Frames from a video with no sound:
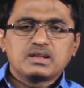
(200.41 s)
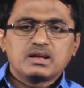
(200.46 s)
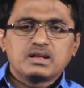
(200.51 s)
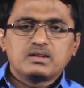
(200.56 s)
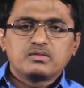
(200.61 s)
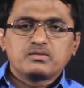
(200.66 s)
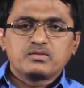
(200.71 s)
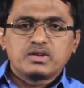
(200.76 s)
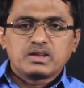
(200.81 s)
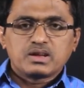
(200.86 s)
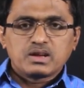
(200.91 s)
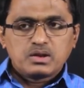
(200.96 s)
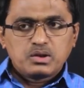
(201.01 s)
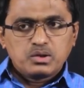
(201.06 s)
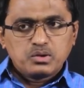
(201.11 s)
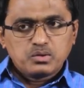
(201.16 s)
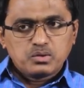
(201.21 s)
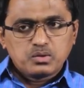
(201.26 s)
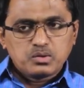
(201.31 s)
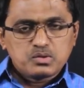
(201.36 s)
then we
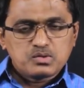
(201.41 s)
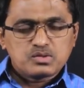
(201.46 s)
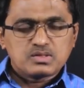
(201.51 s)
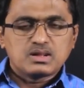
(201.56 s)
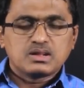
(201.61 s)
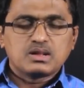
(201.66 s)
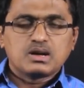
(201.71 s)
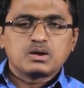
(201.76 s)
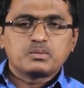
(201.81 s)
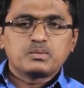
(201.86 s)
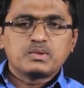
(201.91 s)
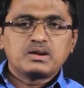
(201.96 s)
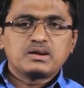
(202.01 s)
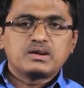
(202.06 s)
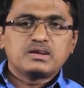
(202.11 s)
can use the normal